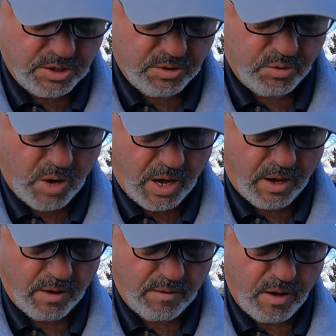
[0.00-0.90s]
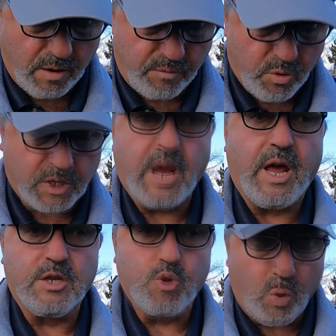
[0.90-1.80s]
to
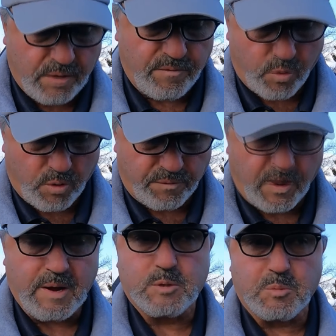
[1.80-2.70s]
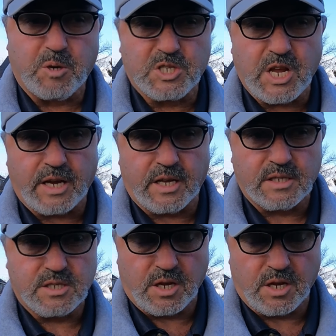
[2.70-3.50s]
4K 24 frames per second.